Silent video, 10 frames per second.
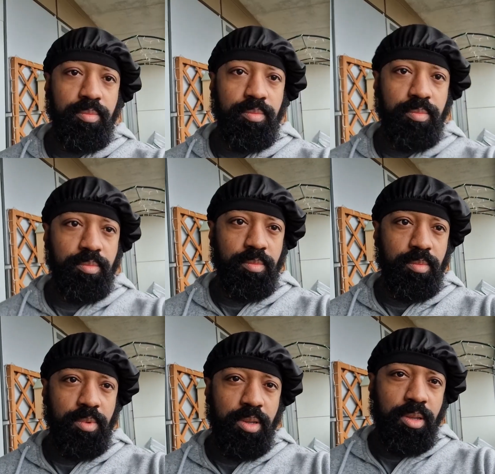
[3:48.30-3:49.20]

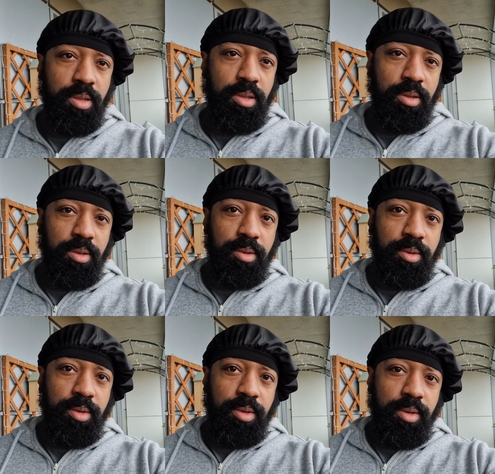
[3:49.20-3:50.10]
Nobody speaks.